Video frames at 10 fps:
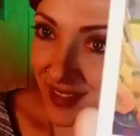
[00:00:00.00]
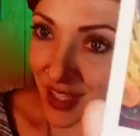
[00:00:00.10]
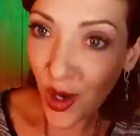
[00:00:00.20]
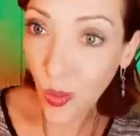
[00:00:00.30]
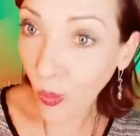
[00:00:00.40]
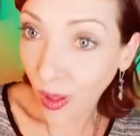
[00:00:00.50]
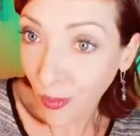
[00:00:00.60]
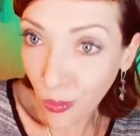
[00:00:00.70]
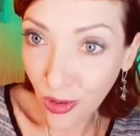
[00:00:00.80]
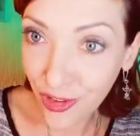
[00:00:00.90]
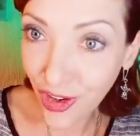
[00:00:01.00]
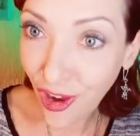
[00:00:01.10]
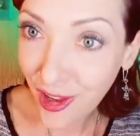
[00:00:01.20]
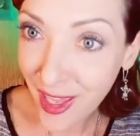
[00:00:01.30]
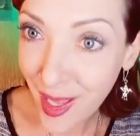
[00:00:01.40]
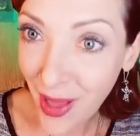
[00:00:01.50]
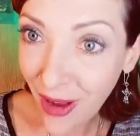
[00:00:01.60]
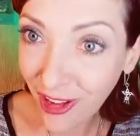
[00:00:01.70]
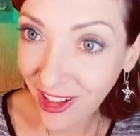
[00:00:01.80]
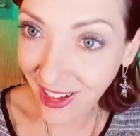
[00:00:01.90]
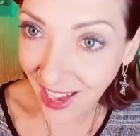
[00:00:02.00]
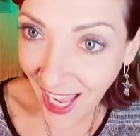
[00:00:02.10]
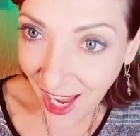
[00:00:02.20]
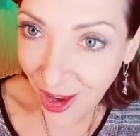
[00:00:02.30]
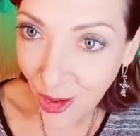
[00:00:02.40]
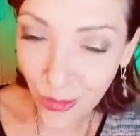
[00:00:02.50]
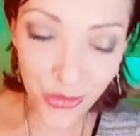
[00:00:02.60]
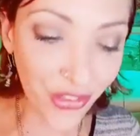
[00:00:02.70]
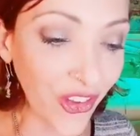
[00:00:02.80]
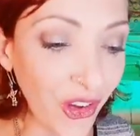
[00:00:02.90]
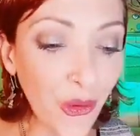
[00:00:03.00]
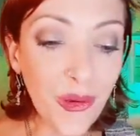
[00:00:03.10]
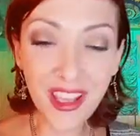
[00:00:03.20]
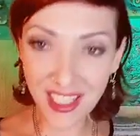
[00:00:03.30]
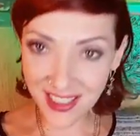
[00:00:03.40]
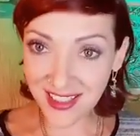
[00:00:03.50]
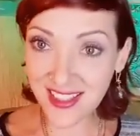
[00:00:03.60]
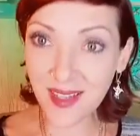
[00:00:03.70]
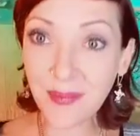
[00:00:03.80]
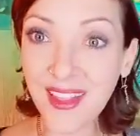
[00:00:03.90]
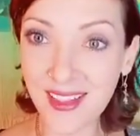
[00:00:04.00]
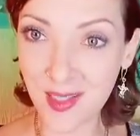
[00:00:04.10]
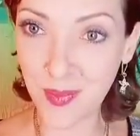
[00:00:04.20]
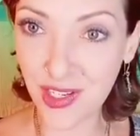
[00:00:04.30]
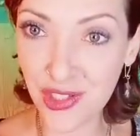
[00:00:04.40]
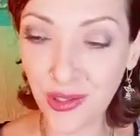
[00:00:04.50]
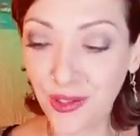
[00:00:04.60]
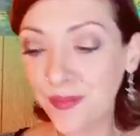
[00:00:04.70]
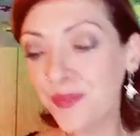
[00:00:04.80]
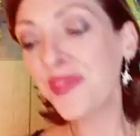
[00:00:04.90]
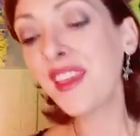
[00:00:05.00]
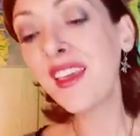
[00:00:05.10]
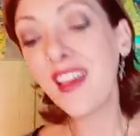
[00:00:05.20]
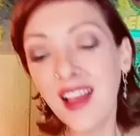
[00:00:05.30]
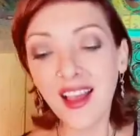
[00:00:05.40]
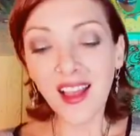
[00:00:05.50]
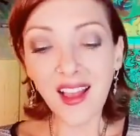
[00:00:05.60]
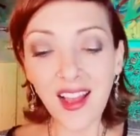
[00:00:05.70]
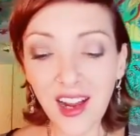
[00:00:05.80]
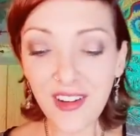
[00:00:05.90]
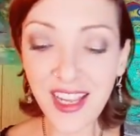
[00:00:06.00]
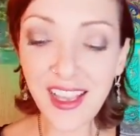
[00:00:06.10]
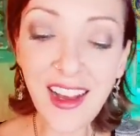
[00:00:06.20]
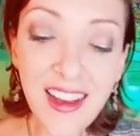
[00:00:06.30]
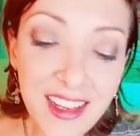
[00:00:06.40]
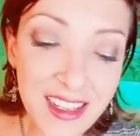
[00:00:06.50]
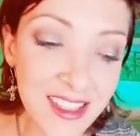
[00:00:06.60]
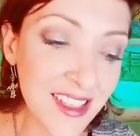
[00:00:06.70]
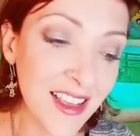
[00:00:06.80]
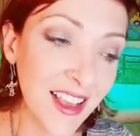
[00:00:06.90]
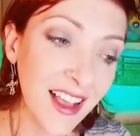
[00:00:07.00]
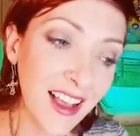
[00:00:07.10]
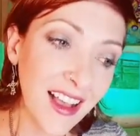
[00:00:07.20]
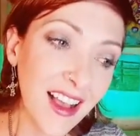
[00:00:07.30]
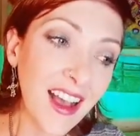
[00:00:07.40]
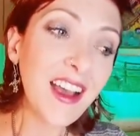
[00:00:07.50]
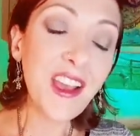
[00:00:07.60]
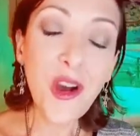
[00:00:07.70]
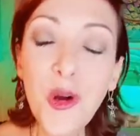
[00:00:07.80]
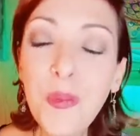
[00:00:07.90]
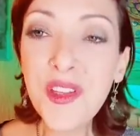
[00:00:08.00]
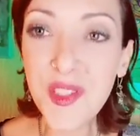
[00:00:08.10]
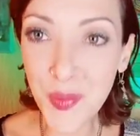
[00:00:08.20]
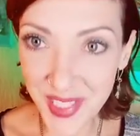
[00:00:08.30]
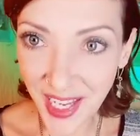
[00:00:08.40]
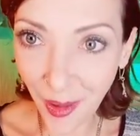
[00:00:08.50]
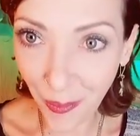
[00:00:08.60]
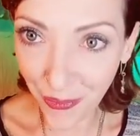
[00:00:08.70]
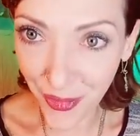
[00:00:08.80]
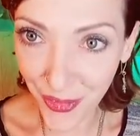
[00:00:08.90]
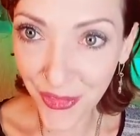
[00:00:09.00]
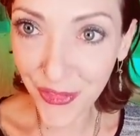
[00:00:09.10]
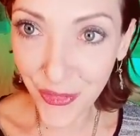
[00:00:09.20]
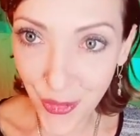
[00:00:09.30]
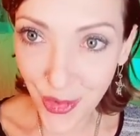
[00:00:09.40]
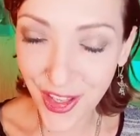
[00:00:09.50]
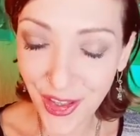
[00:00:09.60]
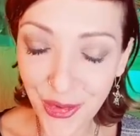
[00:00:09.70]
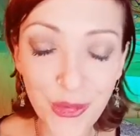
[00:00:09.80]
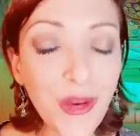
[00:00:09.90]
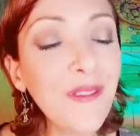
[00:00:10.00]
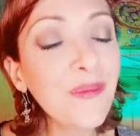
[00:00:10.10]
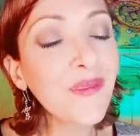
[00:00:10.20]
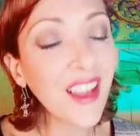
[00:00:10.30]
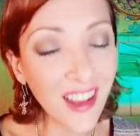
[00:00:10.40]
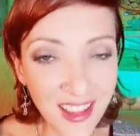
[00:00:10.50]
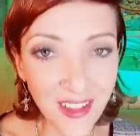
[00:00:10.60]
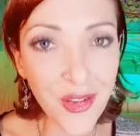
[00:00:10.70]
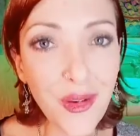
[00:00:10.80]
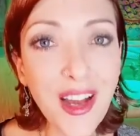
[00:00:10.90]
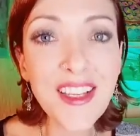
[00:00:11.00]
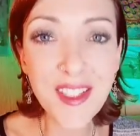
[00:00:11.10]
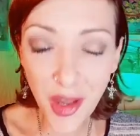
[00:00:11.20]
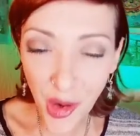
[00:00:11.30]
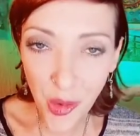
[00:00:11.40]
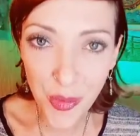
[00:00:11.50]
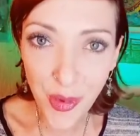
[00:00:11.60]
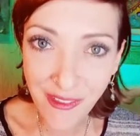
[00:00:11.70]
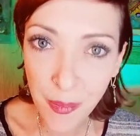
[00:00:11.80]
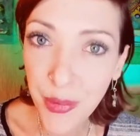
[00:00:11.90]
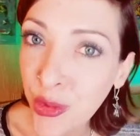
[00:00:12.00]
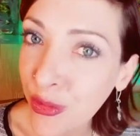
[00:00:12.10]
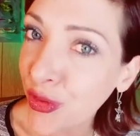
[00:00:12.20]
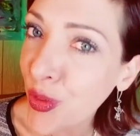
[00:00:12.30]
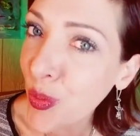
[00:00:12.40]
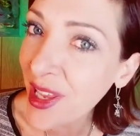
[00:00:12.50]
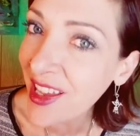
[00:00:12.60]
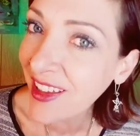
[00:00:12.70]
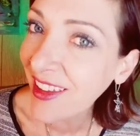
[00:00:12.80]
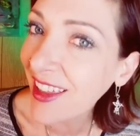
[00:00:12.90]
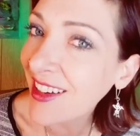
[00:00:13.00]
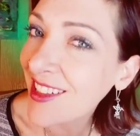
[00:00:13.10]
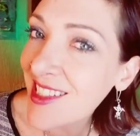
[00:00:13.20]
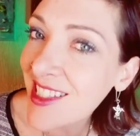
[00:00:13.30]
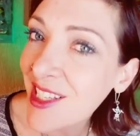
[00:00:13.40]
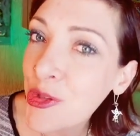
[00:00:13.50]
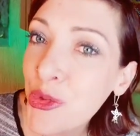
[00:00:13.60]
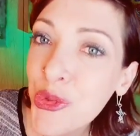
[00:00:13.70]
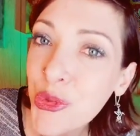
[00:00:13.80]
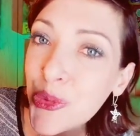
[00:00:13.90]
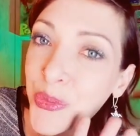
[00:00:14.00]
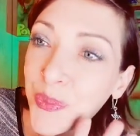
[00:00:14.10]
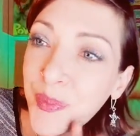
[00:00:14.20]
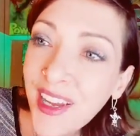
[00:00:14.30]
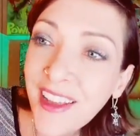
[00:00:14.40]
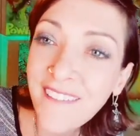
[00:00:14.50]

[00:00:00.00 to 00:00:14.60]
You know, we're talking about it now, so it did something special. All right, guys, I hope this was helpful for you. I love you guys. I hope you have a beautiful week, and I'll see you soon. Bye.